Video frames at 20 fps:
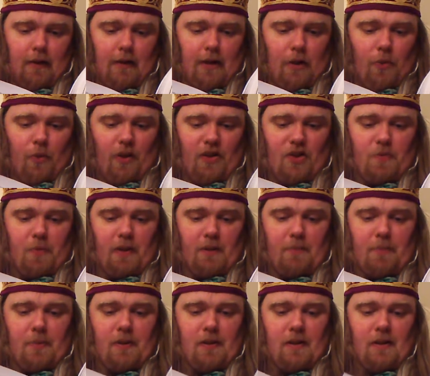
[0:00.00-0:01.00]

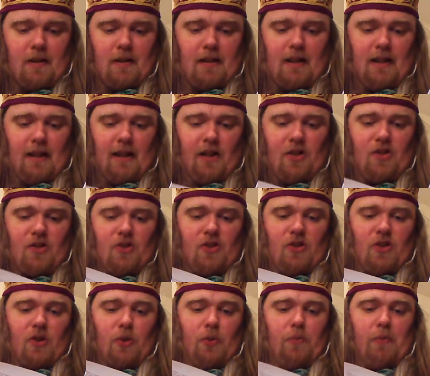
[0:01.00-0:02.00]
Widespread connection to